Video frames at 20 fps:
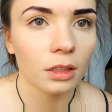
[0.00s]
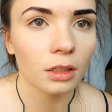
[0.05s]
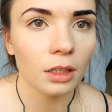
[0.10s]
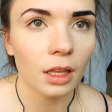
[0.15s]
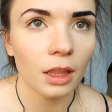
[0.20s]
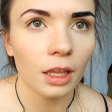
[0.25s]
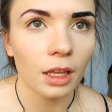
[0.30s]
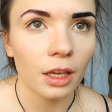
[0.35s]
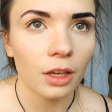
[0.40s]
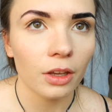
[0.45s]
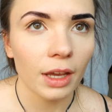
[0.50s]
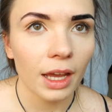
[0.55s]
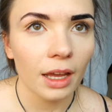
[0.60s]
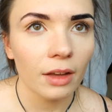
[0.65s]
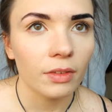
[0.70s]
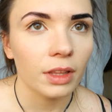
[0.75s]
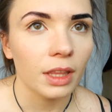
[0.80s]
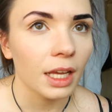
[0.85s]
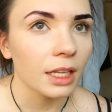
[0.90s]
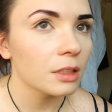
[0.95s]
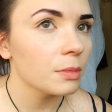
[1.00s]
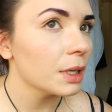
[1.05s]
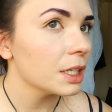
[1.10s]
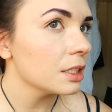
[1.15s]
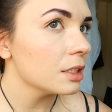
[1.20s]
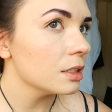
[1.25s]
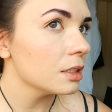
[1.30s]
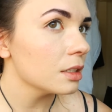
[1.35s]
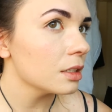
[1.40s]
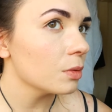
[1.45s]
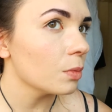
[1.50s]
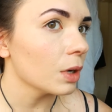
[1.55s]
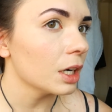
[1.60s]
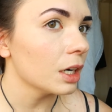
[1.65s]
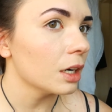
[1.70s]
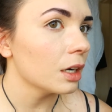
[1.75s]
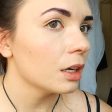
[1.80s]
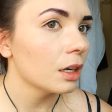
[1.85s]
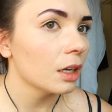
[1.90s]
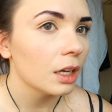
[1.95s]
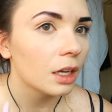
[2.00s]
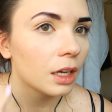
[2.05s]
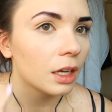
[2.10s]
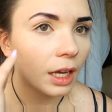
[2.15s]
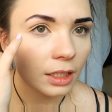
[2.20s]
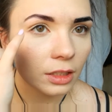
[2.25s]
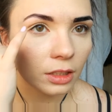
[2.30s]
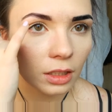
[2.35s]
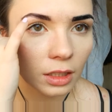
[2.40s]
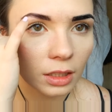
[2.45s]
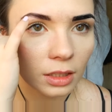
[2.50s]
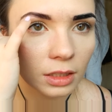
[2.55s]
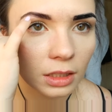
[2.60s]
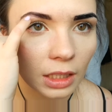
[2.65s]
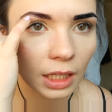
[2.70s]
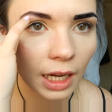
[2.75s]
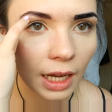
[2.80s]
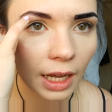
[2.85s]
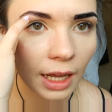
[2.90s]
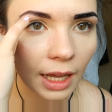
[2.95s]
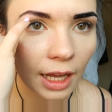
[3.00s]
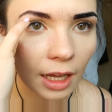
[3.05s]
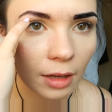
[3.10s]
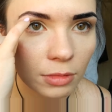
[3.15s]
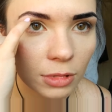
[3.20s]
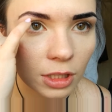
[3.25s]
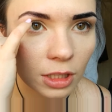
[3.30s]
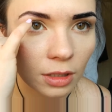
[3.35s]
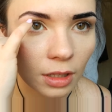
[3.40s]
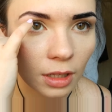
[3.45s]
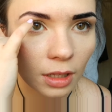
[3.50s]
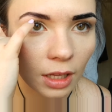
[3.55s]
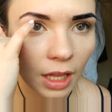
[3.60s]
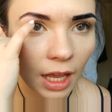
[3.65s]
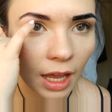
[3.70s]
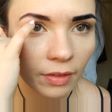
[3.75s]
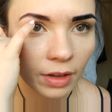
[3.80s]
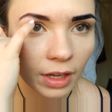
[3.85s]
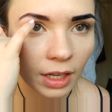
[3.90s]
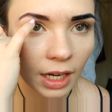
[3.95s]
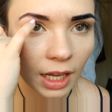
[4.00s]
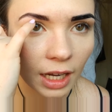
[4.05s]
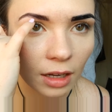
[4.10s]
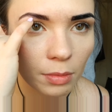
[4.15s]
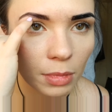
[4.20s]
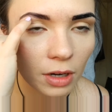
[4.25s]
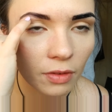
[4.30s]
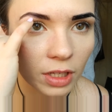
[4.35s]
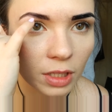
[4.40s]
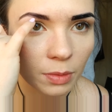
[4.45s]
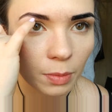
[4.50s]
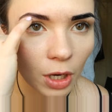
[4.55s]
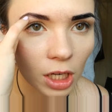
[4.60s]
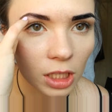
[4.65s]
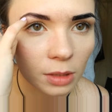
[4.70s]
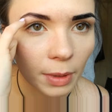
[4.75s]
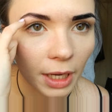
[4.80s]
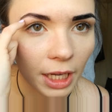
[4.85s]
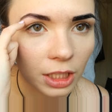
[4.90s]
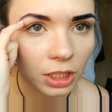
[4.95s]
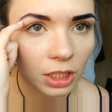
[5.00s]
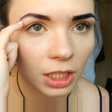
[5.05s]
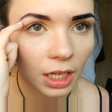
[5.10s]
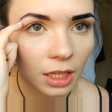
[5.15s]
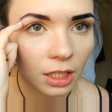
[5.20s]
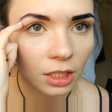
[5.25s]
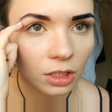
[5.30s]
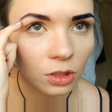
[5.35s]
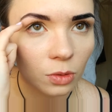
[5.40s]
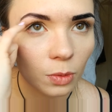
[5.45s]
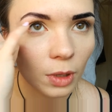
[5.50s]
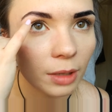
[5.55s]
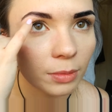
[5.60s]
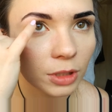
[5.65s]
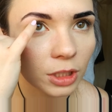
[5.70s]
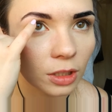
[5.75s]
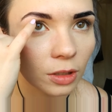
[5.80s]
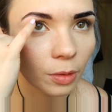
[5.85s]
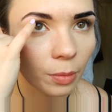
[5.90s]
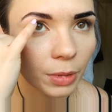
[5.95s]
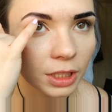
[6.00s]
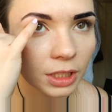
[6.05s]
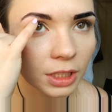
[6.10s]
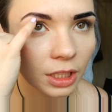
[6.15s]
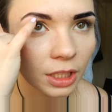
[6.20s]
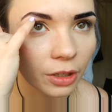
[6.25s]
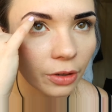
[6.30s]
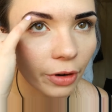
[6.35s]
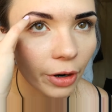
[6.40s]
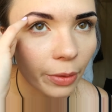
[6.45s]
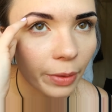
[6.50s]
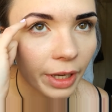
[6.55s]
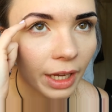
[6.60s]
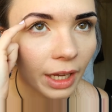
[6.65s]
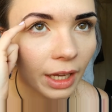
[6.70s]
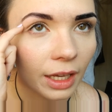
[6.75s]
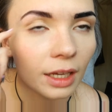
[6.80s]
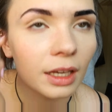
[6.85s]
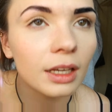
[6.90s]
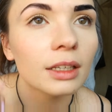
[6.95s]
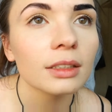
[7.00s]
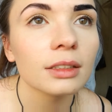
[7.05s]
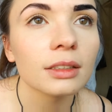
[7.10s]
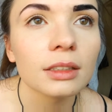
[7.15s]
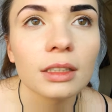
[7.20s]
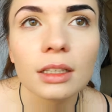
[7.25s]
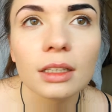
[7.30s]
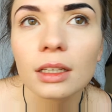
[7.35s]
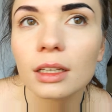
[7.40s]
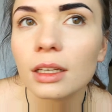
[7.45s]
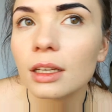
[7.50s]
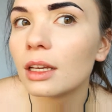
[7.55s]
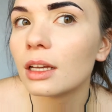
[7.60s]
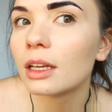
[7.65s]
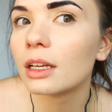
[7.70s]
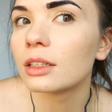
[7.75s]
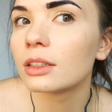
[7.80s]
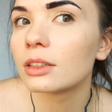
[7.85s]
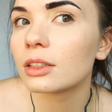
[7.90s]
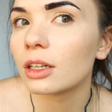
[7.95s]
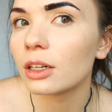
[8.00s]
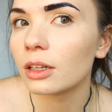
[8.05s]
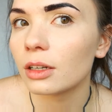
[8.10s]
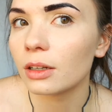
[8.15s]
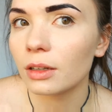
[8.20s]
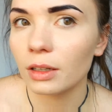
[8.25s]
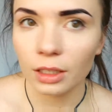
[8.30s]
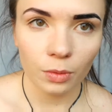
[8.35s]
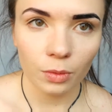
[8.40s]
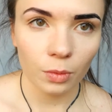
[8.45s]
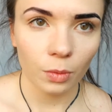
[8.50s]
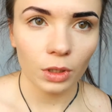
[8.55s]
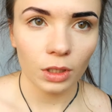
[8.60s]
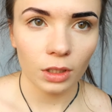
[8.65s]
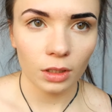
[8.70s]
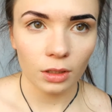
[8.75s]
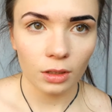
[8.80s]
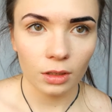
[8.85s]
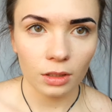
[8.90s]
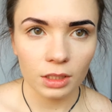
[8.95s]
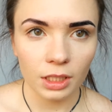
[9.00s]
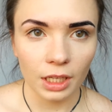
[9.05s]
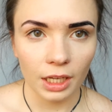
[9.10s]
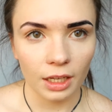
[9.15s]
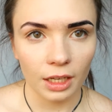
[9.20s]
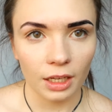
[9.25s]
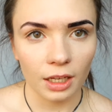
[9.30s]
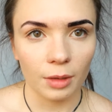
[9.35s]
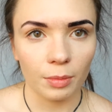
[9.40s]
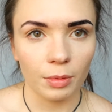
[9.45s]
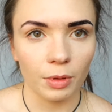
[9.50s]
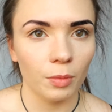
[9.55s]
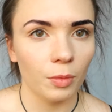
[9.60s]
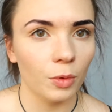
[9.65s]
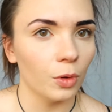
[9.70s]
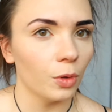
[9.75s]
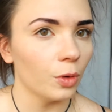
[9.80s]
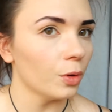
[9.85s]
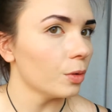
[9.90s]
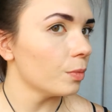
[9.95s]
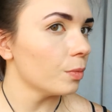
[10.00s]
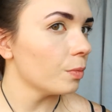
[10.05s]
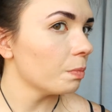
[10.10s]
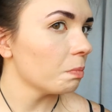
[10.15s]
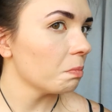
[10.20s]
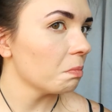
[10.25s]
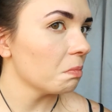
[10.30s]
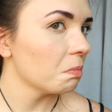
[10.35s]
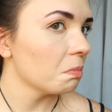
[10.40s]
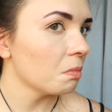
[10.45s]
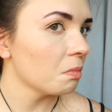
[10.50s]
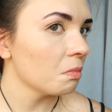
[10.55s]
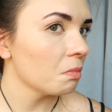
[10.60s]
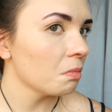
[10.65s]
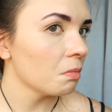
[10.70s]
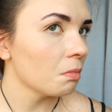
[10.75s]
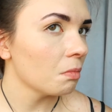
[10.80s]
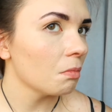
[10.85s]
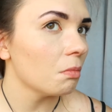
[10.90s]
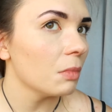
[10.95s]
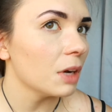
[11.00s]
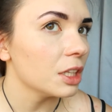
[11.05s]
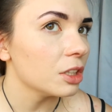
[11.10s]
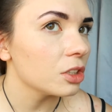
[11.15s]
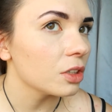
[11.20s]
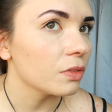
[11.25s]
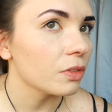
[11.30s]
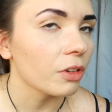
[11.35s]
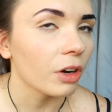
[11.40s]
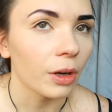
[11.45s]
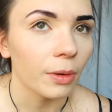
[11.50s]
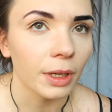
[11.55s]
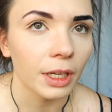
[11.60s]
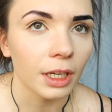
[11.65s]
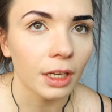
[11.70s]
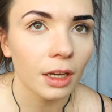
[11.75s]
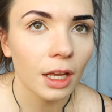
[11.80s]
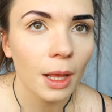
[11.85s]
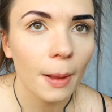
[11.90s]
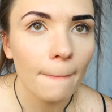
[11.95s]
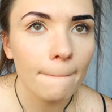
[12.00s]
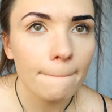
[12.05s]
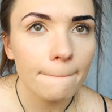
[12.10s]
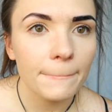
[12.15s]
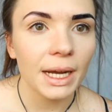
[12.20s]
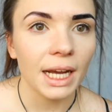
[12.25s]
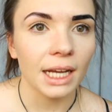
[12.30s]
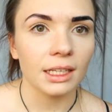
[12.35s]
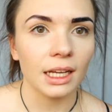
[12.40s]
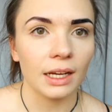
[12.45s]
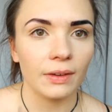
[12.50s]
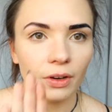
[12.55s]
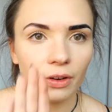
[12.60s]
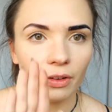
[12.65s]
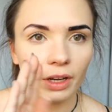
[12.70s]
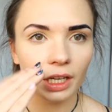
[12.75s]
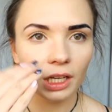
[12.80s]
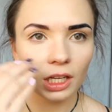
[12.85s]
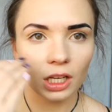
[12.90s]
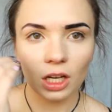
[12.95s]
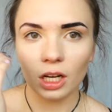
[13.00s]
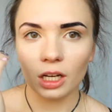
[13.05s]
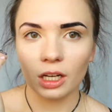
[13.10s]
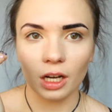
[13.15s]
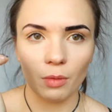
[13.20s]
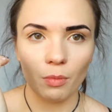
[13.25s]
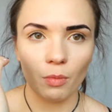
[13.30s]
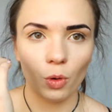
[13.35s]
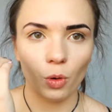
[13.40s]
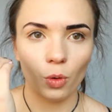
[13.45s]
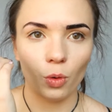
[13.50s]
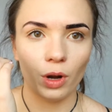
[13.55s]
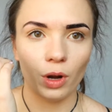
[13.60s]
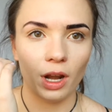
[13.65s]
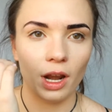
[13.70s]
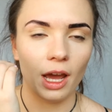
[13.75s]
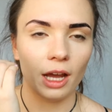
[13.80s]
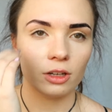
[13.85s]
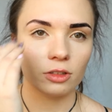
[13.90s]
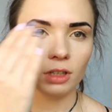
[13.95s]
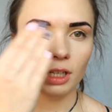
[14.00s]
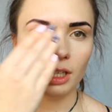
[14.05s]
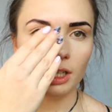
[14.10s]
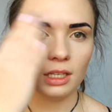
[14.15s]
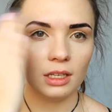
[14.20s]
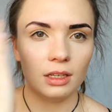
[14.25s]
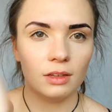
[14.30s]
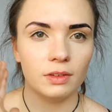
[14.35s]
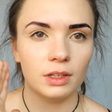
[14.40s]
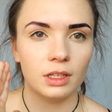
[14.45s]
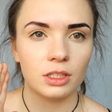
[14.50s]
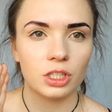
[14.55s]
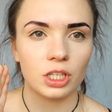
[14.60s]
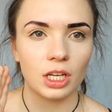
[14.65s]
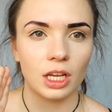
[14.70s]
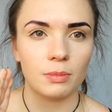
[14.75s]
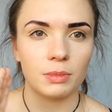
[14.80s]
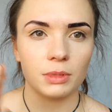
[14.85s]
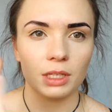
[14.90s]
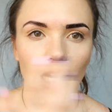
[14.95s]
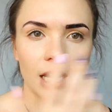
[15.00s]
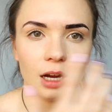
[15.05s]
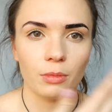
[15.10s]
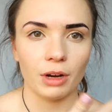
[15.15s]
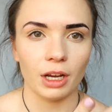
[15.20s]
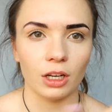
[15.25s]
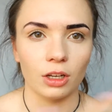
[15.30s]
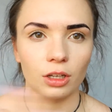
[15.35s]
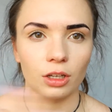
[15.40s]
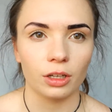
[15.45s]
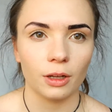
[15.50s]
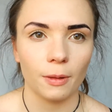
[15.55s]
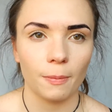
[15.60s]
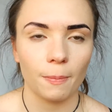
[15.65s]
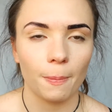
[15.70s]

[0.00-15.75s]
And there you have it, that's my tinted one. As you can see, I am having like a bit of a sparse patch here, and this is where I'm still busy growing hairs. So it will take a couple more months of growing. But I've already got a more natural and even shaped eyebrow look.